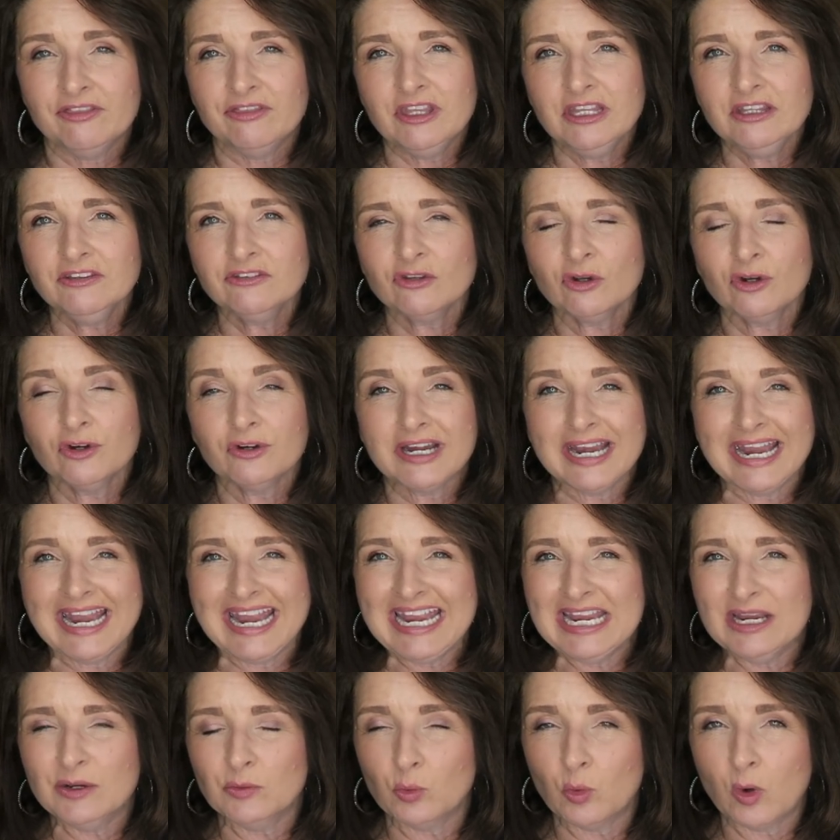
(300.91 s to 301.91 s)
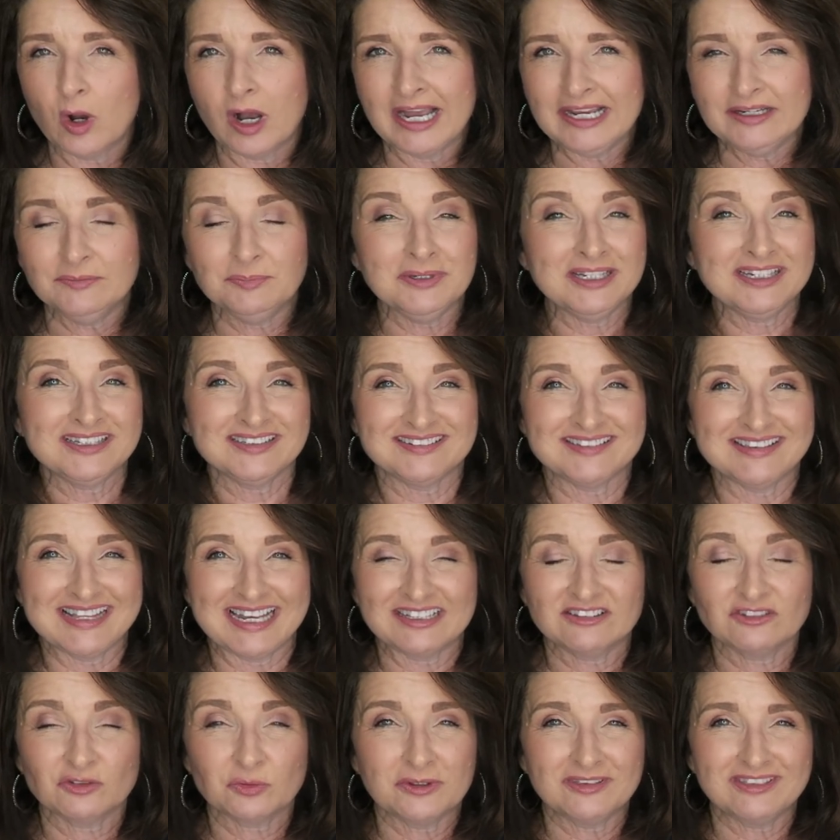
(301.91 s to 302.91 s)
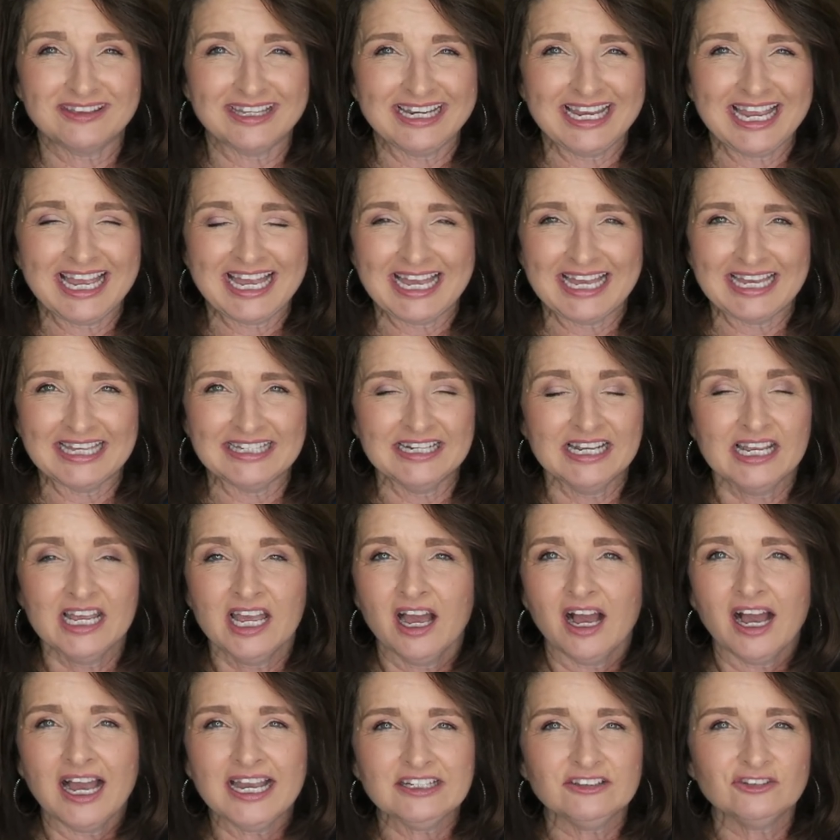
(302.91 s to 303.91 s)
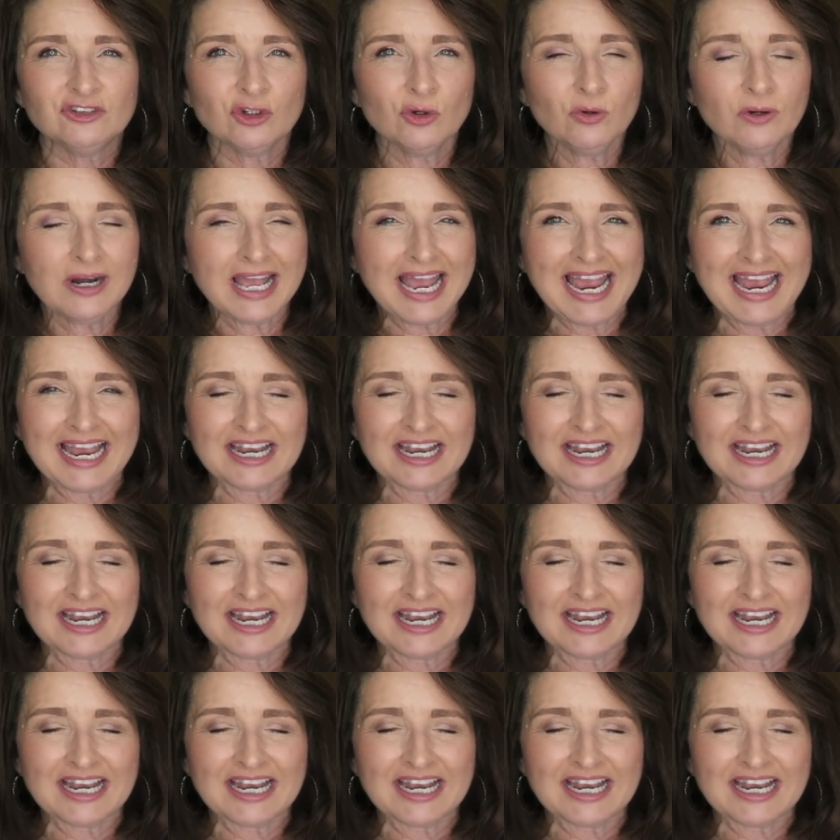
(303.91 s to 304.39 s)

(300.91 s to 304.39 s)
These are at eight wide because that's what they had. I don't